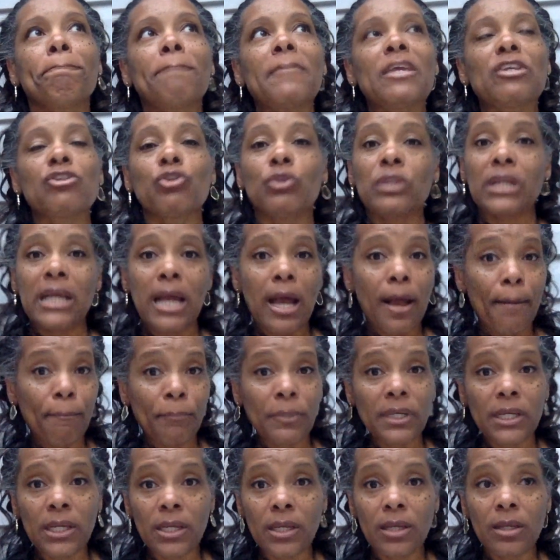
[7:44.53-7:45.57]
So the
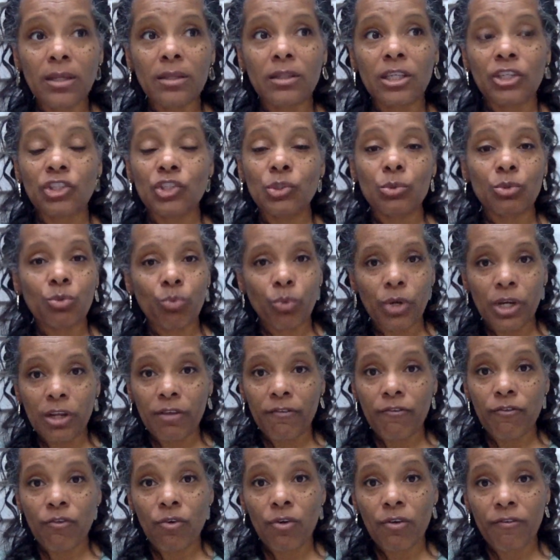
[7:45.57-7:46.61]
company that she was
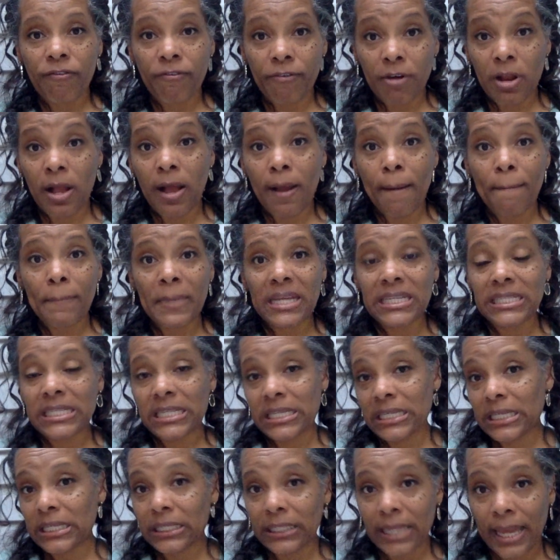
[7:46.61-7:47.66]
renting from
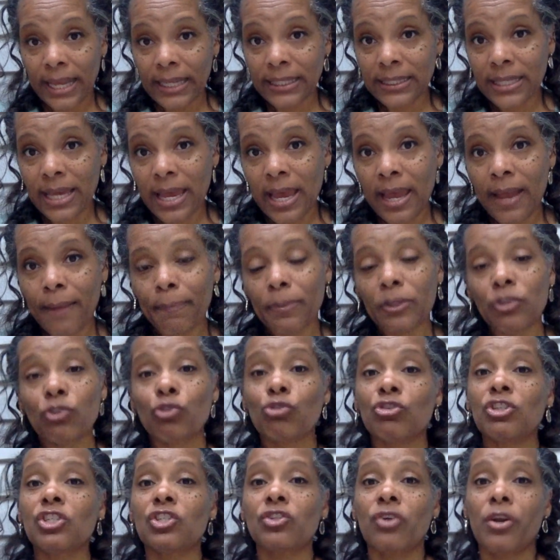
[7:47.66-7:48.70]
didn't like that. So
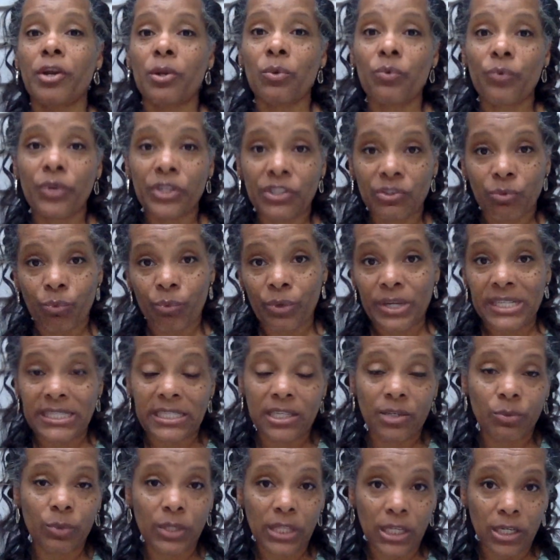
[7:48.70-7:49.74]
she started
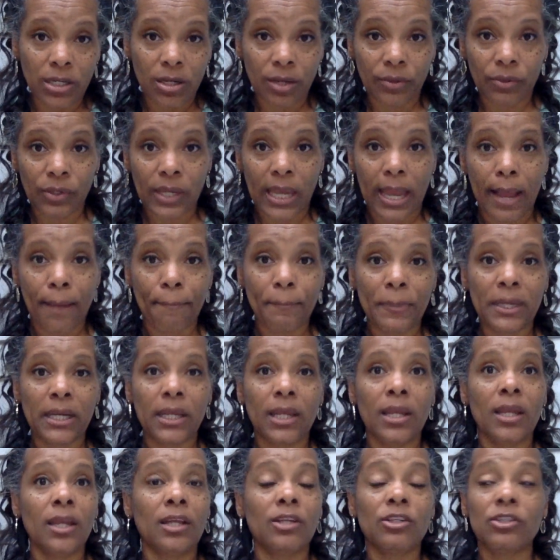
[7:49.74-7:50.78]
renting with another
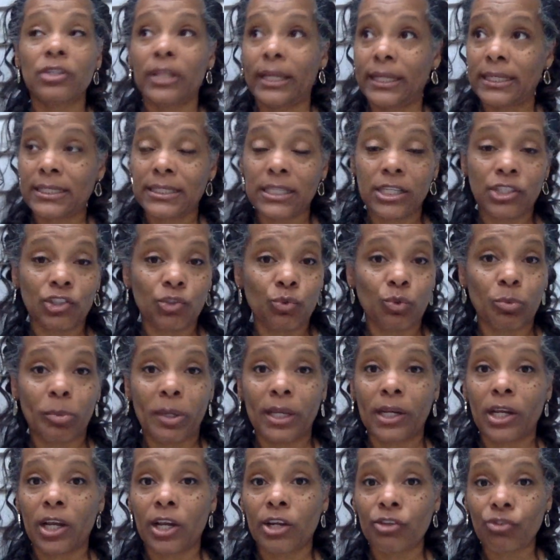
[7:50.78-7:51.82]
company. And like I said, she was
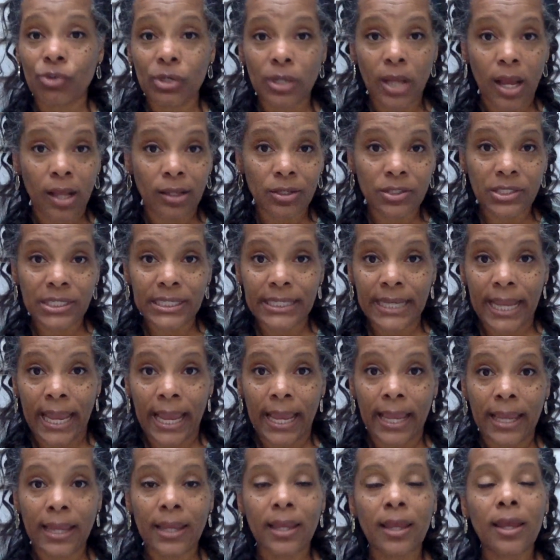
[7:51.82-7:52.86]
paying $100 a
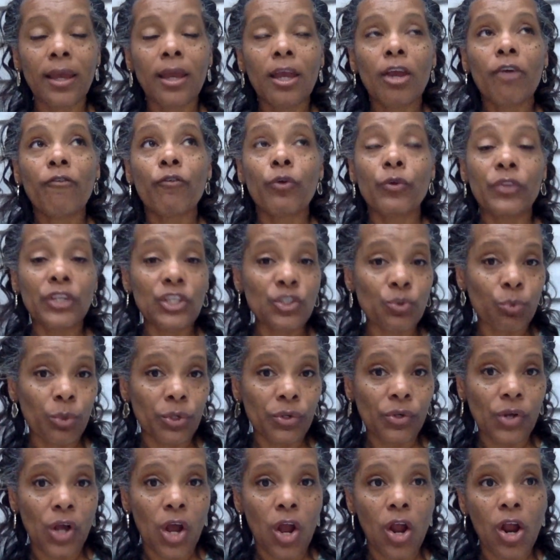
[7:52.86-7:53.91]
day for these
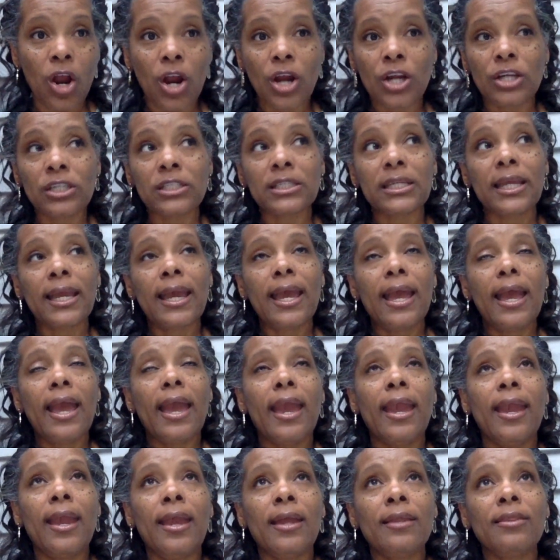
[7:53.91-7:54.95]
rental cars.
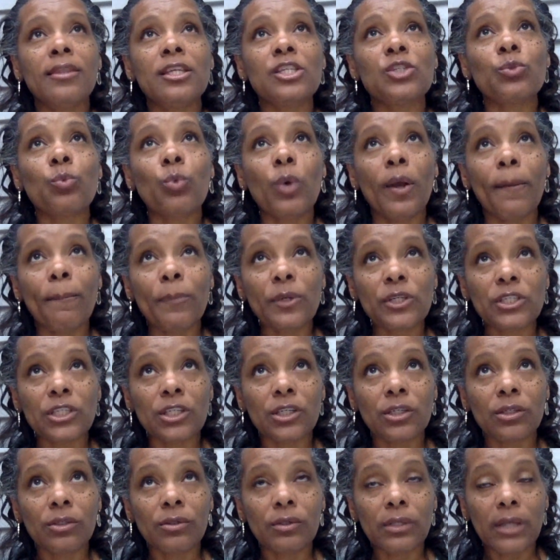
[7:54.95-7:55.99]
And this one
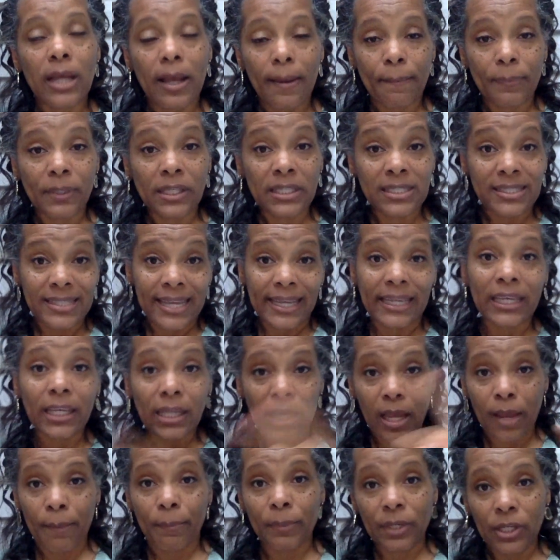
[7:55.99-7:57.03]
particular company, the second
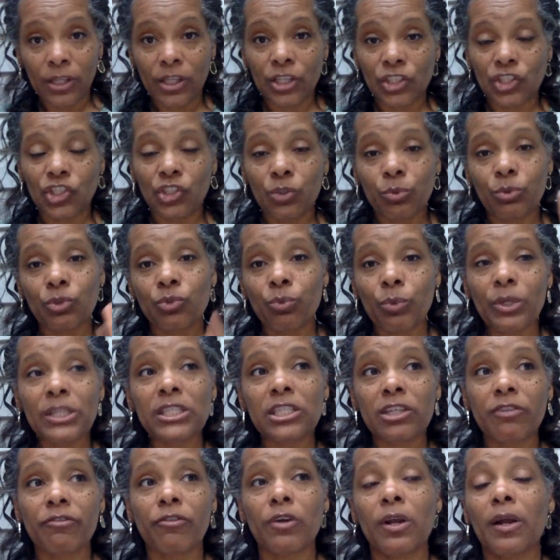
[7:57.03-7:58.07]
company that she was
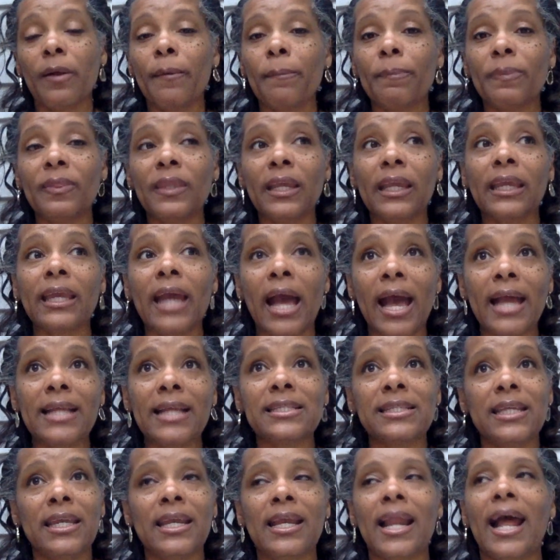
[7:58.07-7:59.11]
renting from, the guy
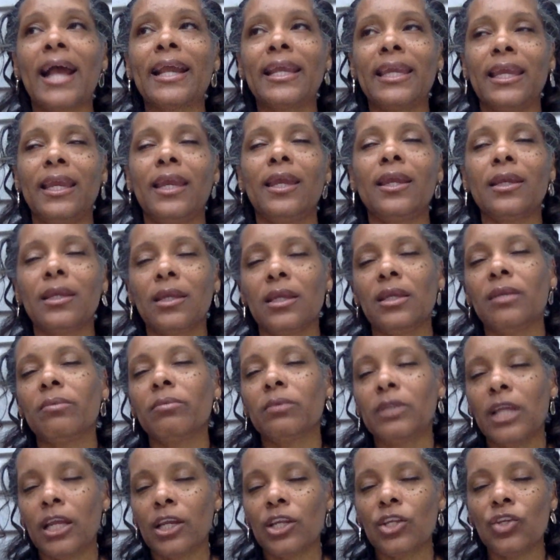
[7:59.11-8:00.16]
said, I can't keep
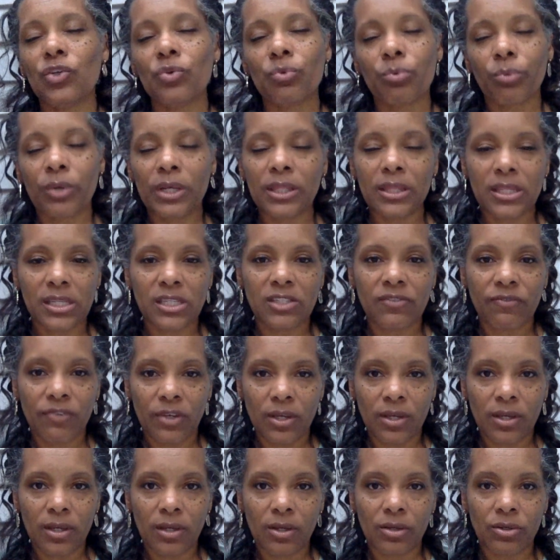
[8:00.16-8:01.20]
letting you rent these
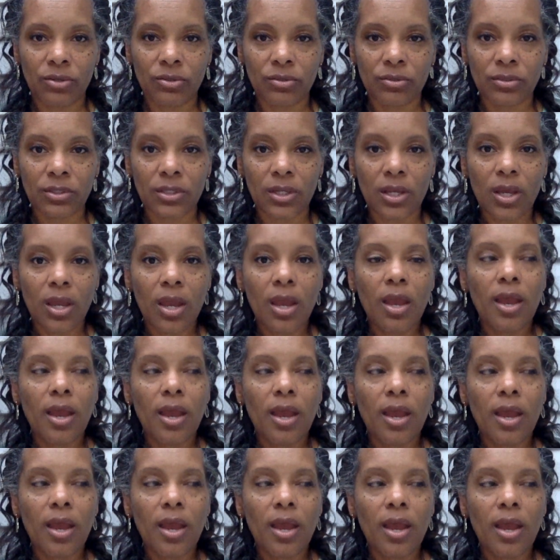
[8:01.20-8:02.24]
vehicles
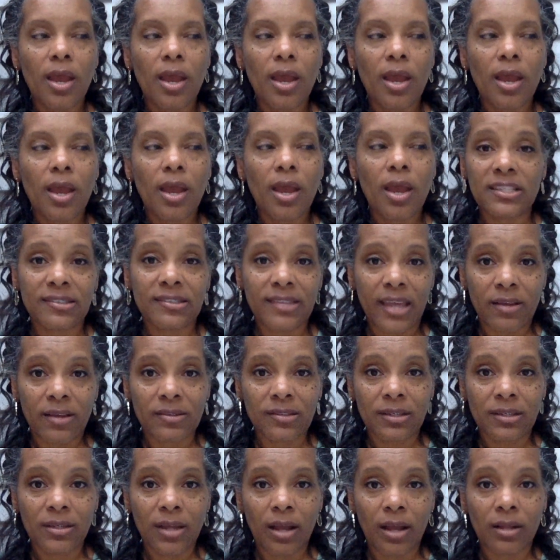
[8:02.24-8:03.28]
at $5,000,
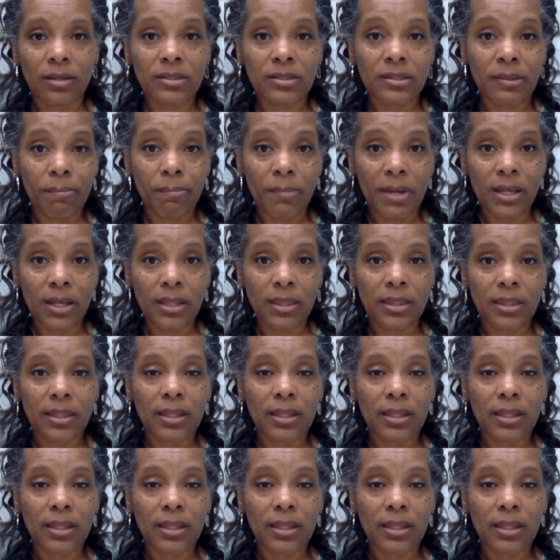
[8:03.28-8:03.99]
$6,000 a month.